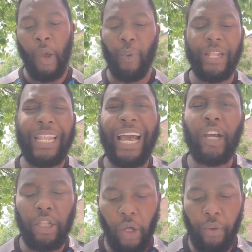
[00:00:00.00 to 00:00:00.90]
When not
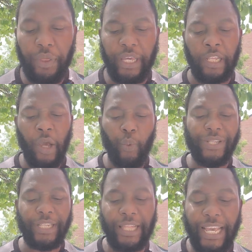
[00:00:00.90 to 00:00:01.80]
clothed, we
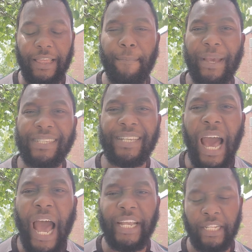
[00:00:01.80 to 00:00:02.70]
select the best
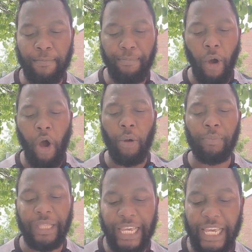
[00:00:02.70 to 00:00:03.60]
cotton and
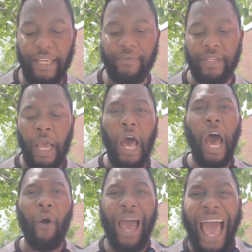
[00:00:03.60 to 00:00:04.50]
palm leaves.
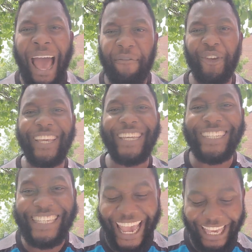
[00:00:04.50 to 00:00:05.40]
Our African
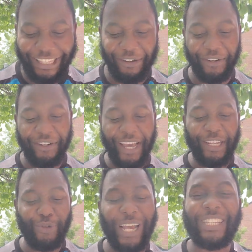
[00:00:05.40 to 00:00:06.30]
tailor
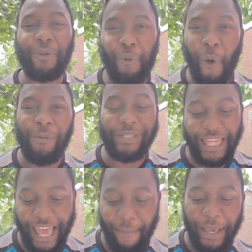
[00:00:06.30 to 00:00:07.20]
transforms
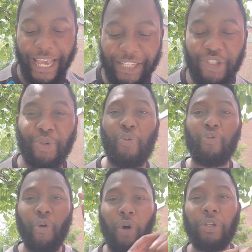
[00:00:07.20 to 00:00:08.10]
them into
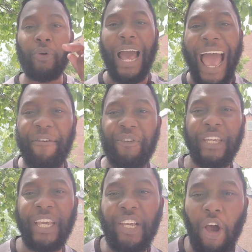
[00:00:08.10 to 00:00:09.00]
royal
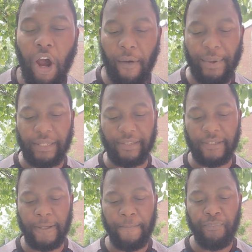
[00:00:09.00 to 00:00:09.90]
African garments.